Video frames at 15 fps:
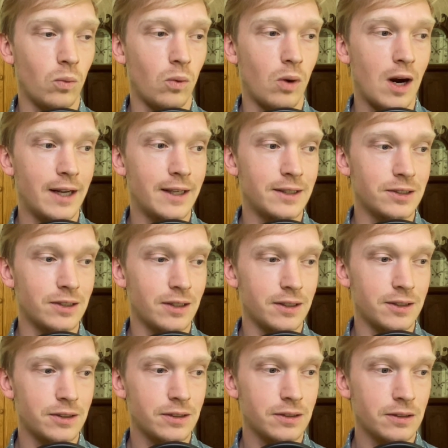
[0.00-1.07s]
Why is
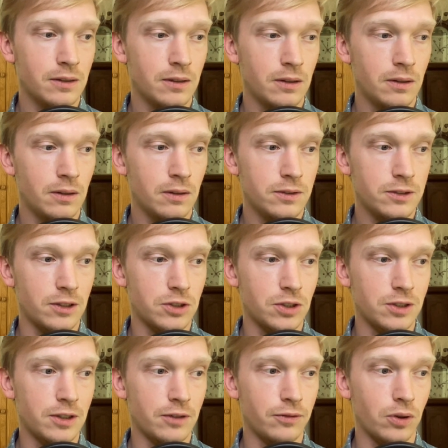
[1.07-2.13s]
this such
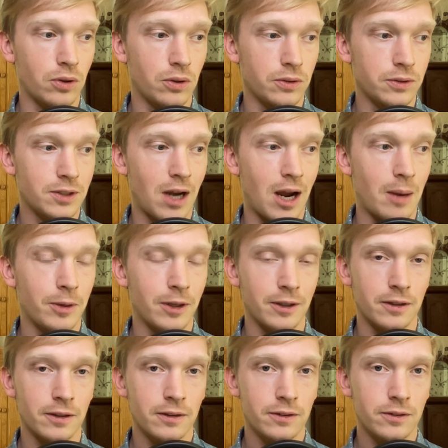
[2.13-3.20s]
a difficult
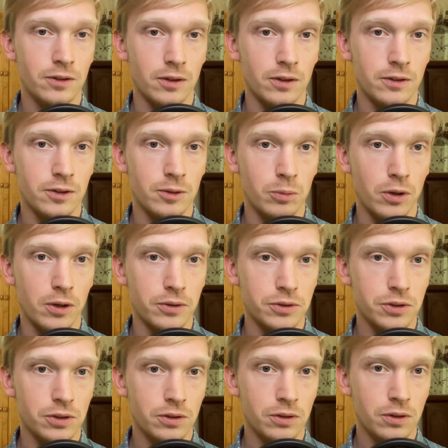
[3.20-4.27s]
topic to to
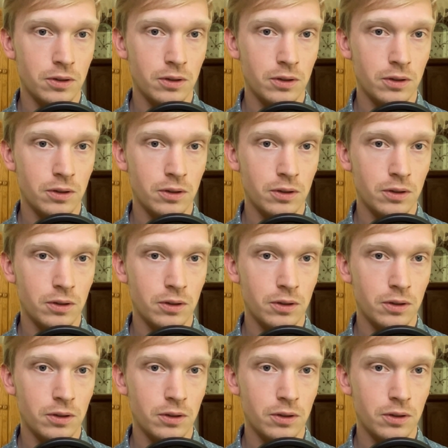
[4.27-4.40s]
broach?